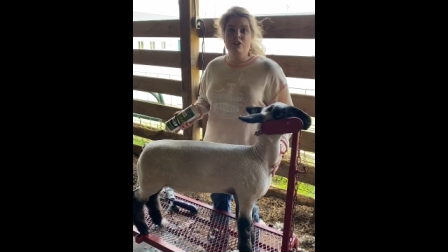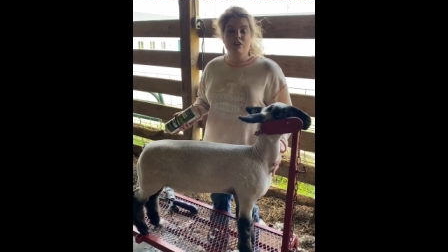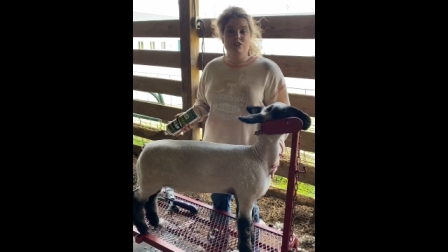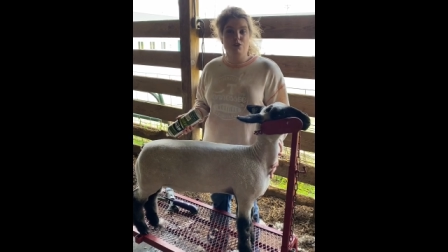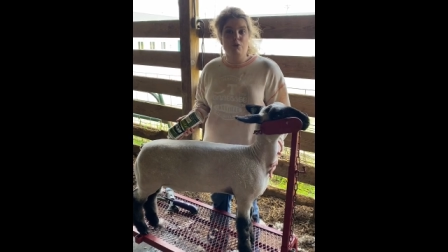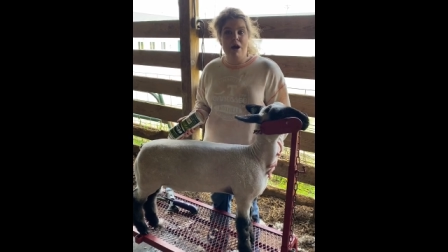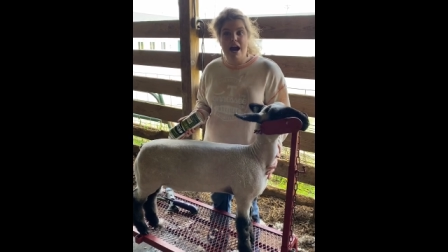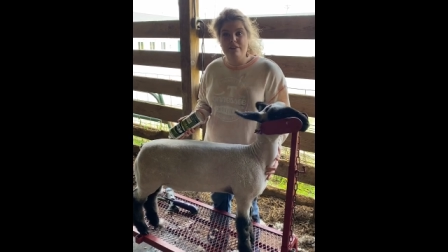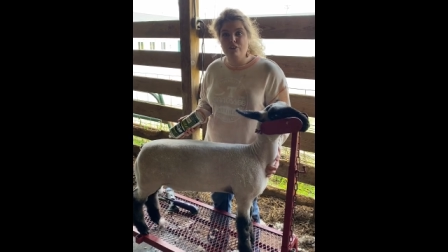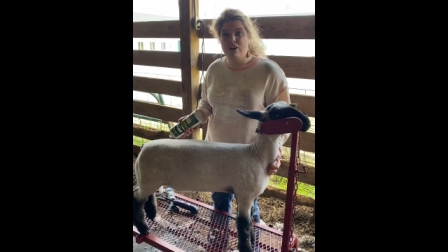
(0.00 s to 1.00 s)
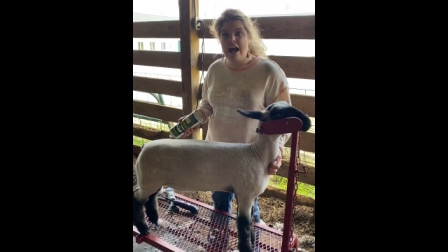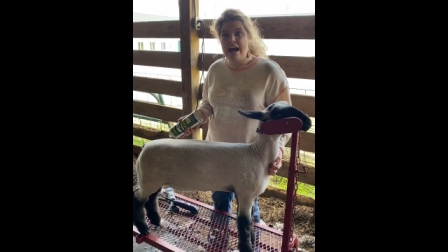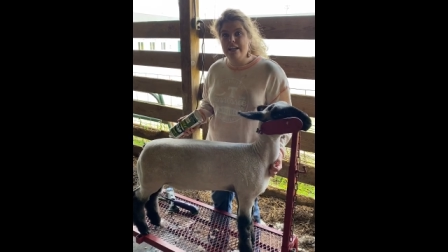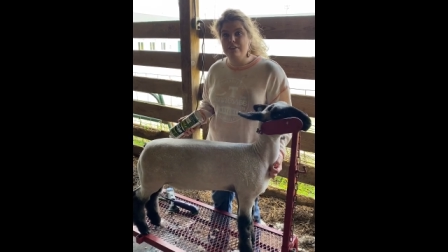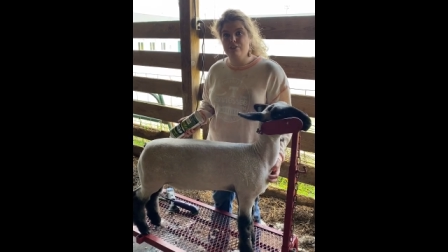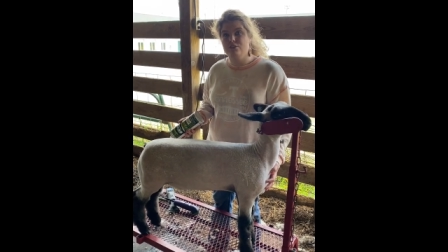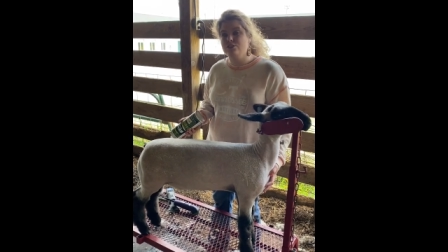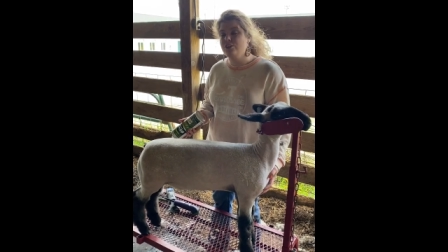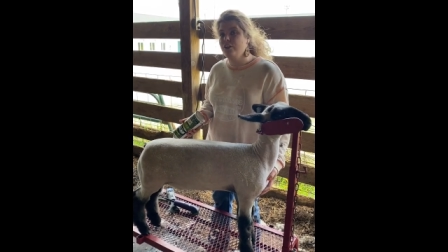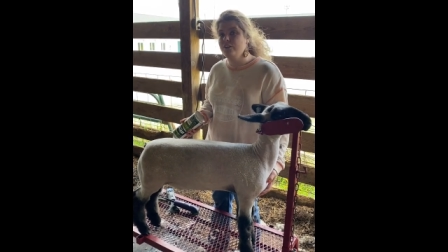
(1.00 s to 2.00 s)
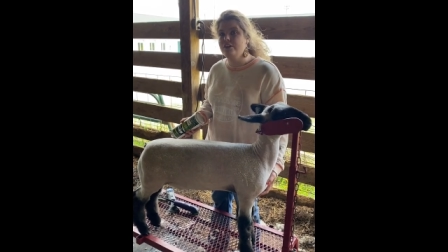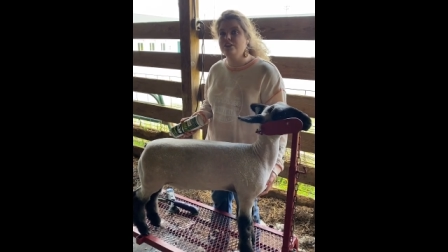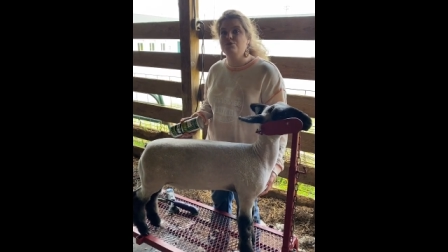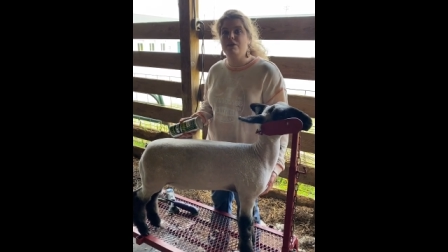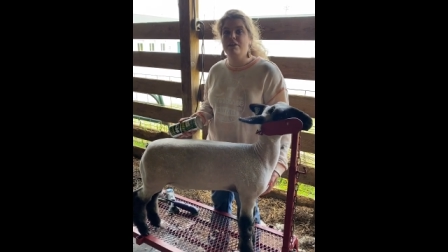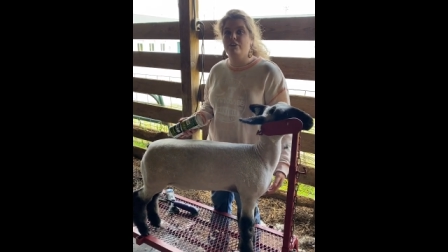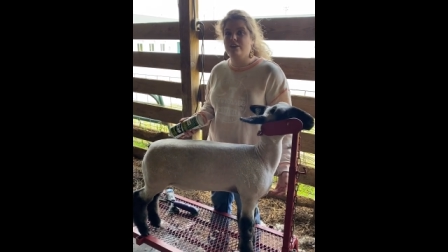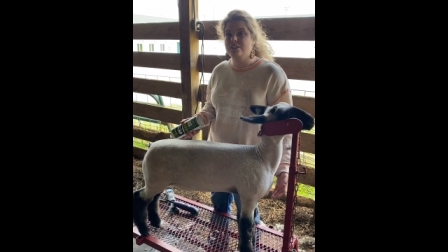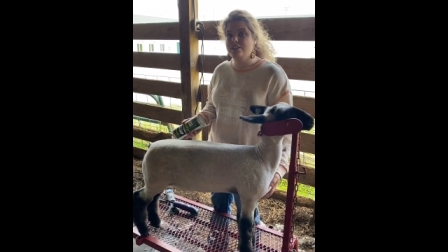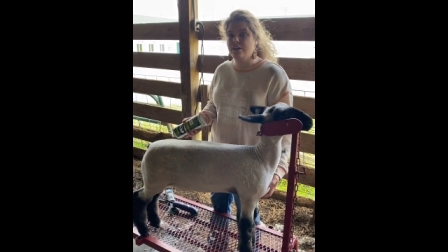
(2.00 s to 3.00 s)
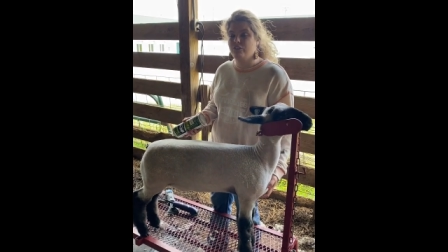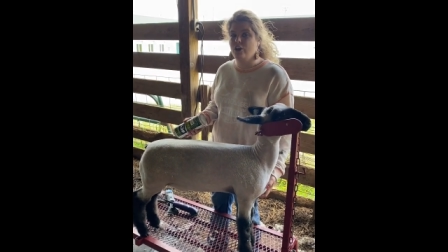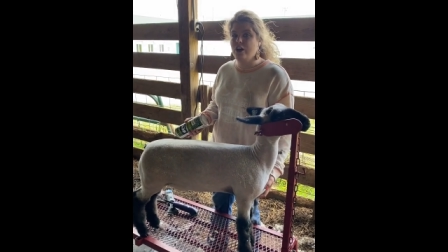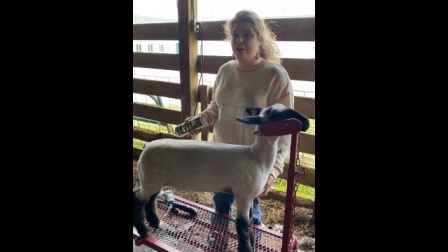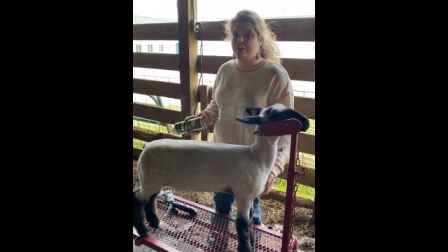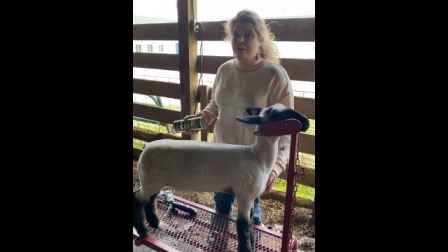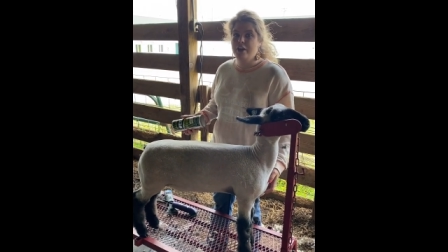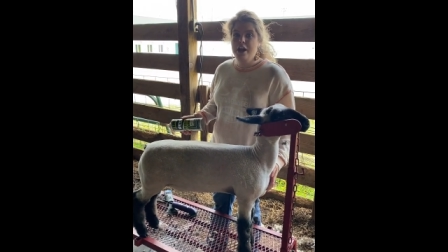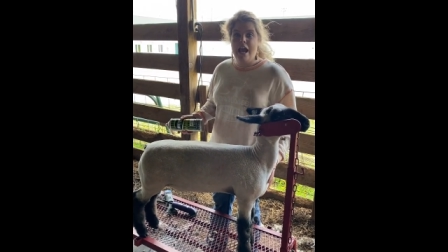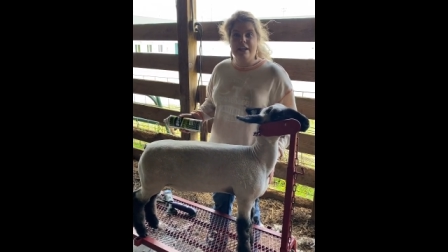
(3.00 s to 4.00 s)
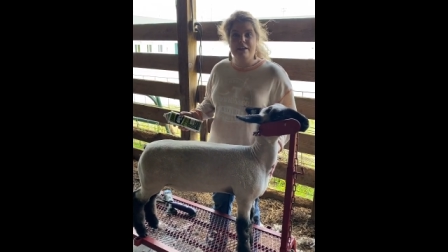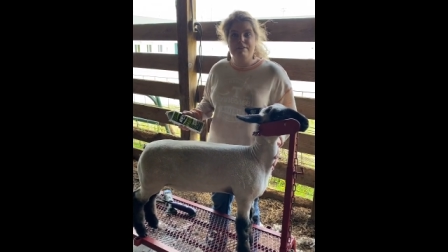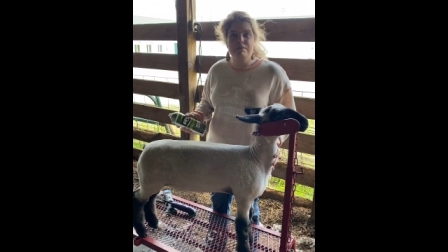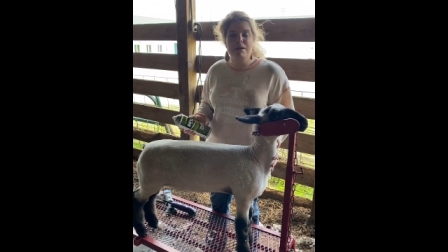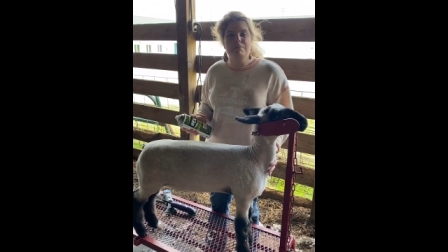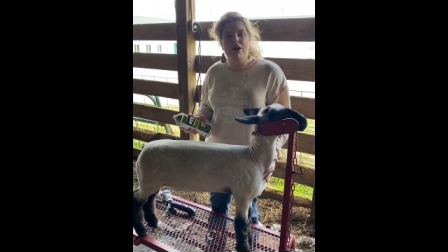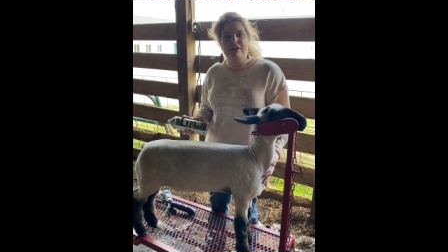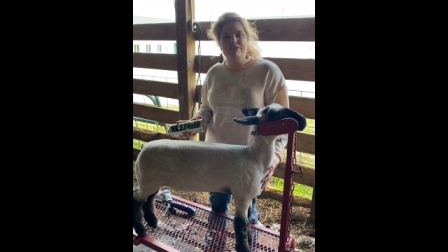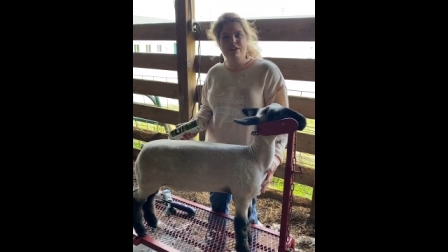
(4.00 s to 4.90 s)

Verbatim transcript: There's a wide variety through Sullivan's, Weaver, and several other, and different people have